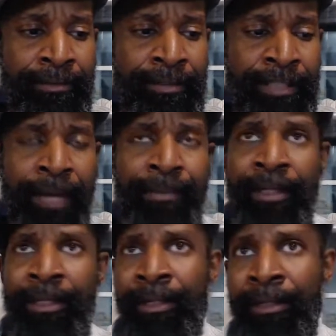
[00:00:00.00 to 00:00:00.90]

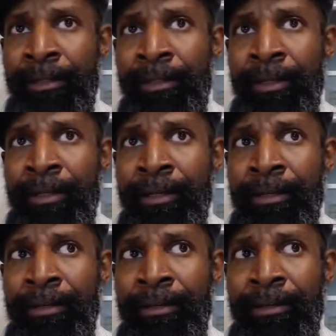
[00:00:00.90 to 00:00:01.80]
Dominique
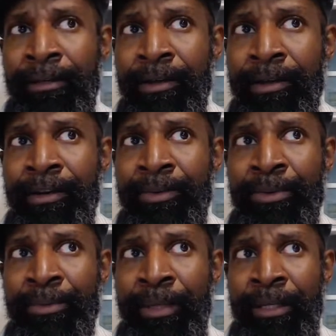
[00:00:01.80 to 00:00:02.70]
Hart
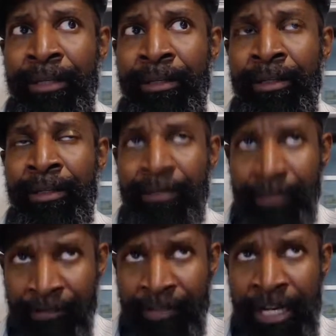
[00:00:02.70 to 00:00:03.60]
will be
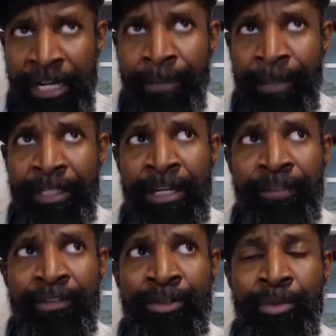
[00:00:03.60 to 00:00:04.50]
of Dynamic
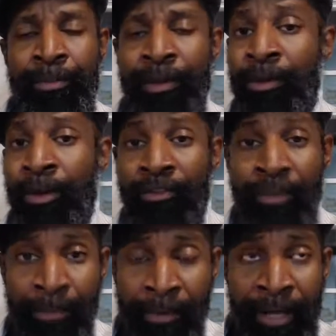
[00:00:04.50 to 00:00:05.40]
Endeavors. Will be going over
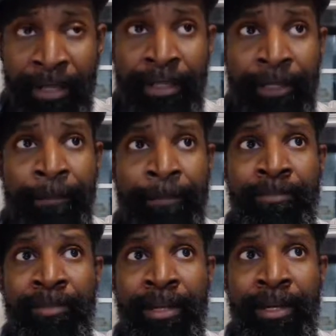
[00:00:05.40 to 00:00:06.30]
branding.
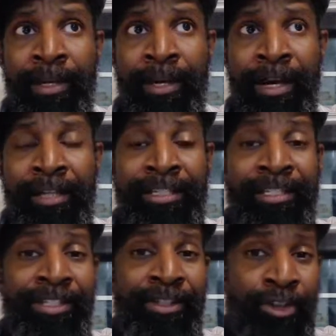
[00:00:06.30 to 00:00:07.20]

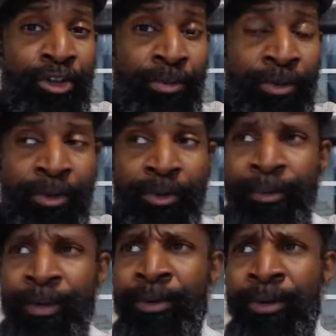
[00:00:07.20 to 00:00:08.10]
TC Cooper will
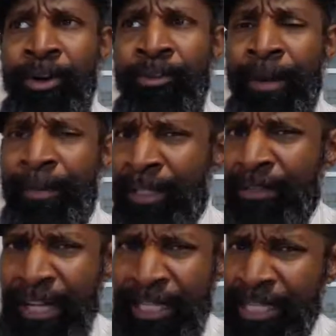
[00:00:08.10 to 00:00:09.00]
be going over, I
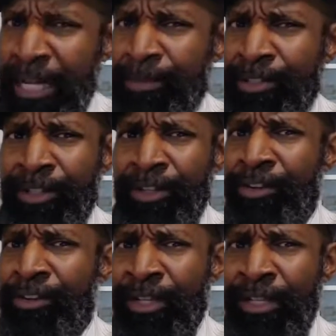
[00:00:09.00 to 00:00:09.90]
believe, like
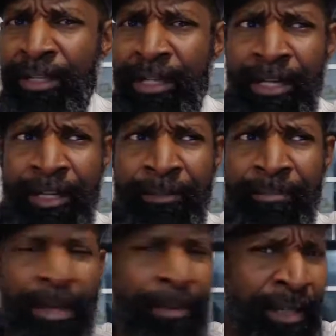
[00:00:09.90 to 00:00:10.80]
cybersecurity,
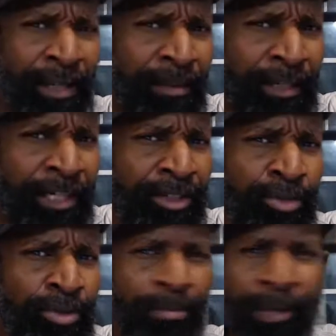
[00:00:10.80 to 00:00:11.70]
maybe
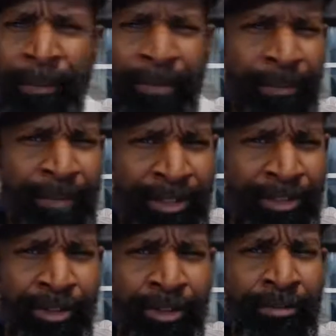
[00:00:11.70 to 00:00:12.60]
intellectual property. I'm not
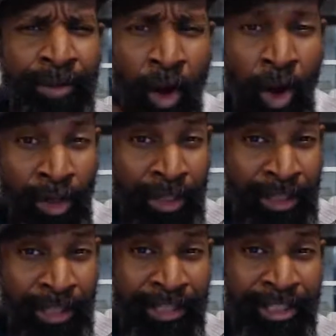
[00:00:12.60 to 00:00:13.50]
sure. All of the
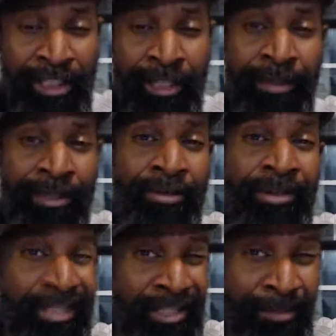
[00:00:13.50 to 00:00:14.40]
things she's going to be
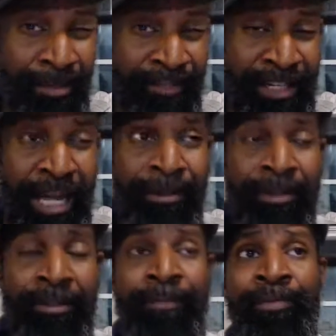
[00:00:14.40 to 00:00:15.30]
doing is going to be phenomenal.